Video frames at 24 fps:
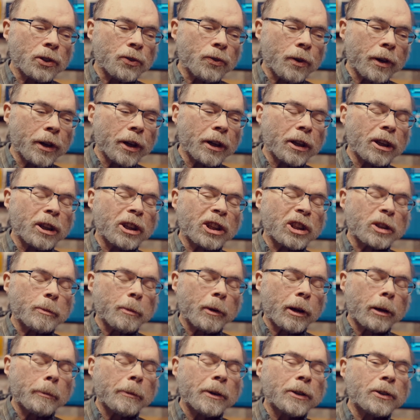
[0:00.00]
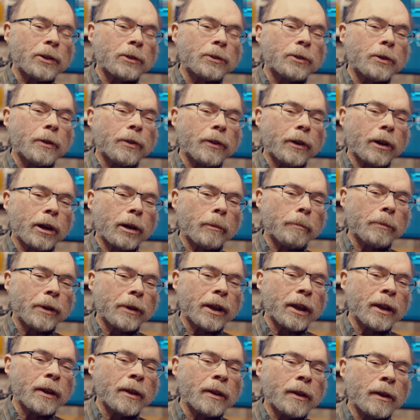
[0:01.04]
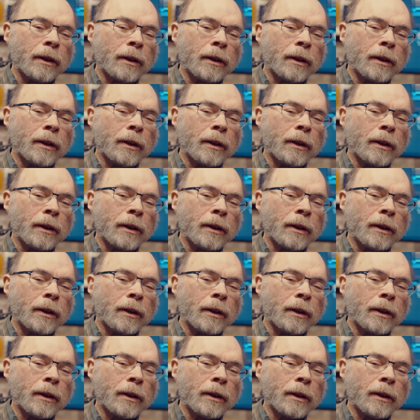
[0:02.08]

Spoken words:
trying an experimental new therapy